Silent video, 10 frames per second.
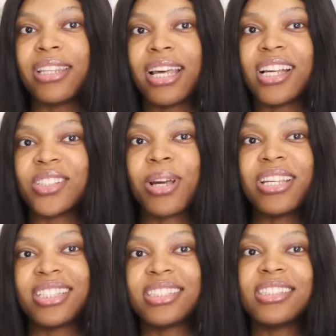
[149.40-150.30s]
and dance? Why are
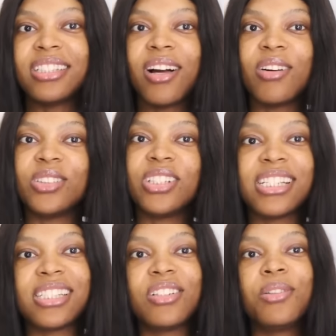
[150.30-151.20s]
you sitting down? You
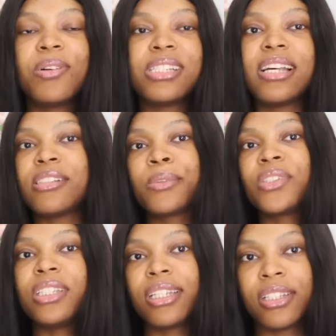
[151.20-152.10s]
guys are the only ones that are supposed
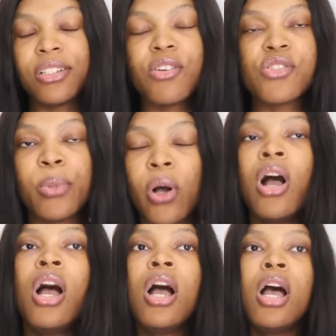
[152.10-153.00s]
to entertain us.
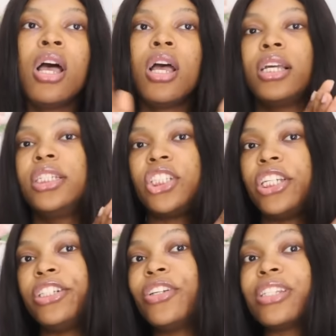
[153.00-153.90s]
But
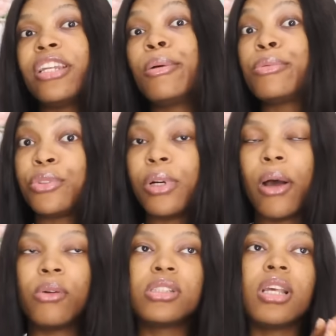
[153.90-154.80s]
Shay did not stand up
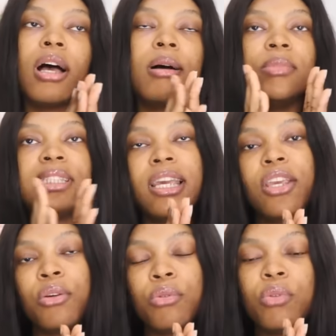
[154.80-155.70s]
throughout. Um,
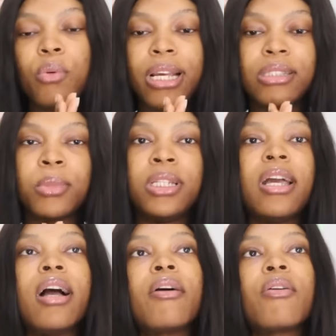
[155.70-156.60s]
thank you, White
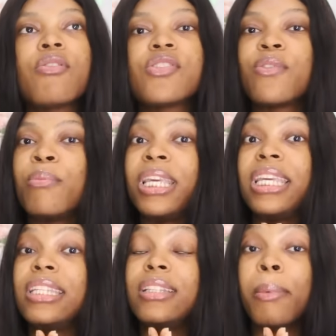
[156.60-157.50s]
Money and Cross, for
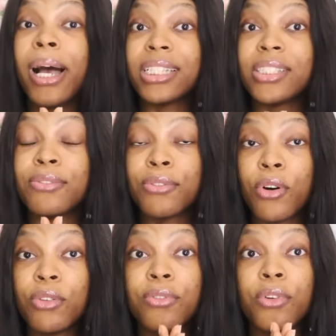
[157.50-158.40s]
making the party
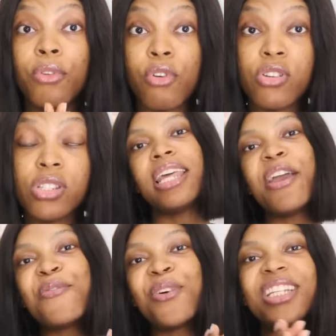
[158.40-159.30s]
fun for us.
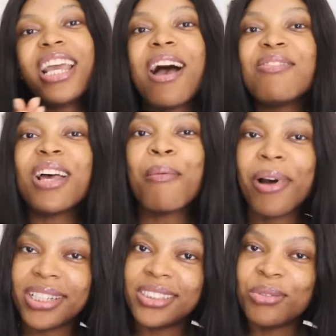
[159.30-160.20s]
Then for the after
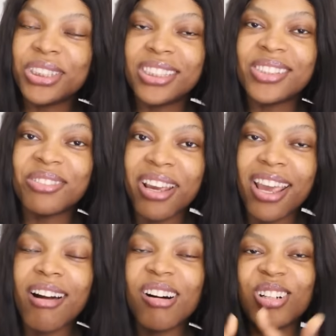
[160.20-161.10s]
party, which is
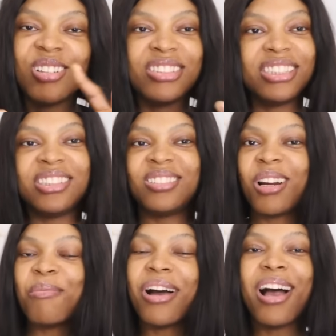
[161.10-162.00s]
where all the
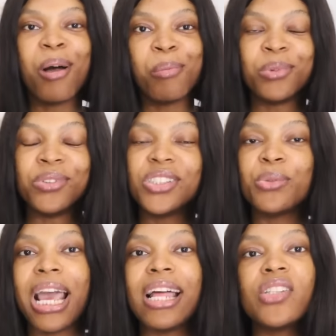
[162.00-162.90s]
drama
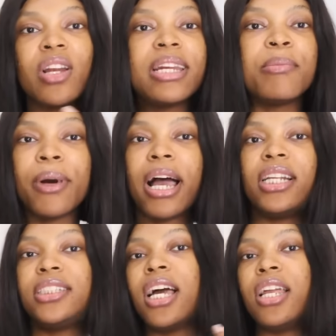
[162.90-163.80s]
happens, we had Tolani
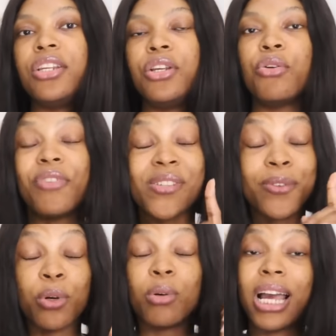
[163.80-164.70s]
Baj and Neo. First of
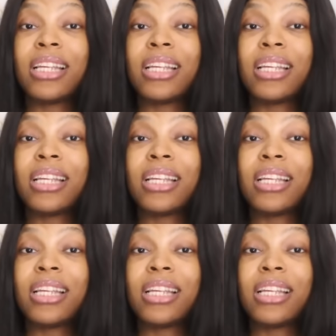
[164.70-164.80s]
all,